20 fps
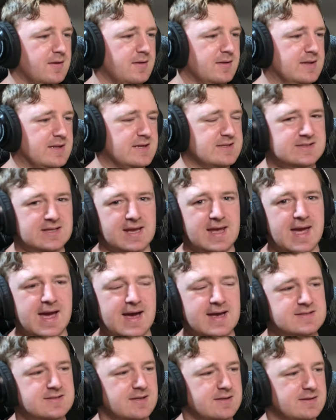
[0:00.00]
he just like
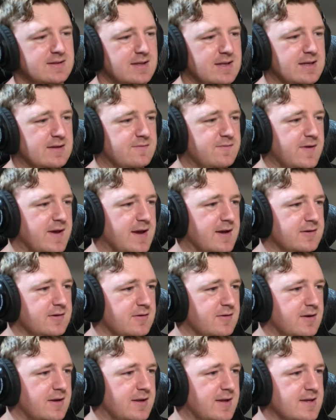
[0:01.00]
has like the it
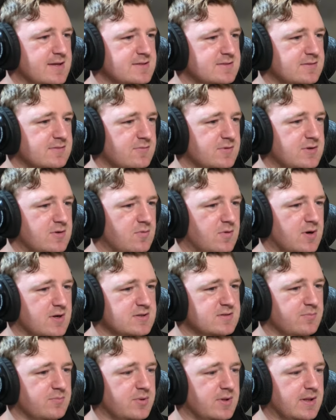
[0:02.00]
factor, I guess, when you
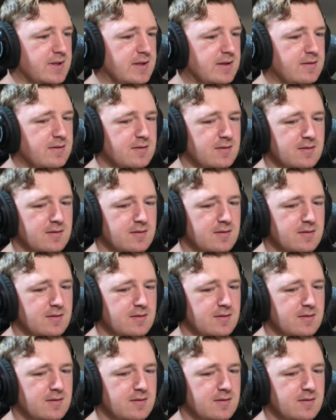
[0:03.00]
watch him play.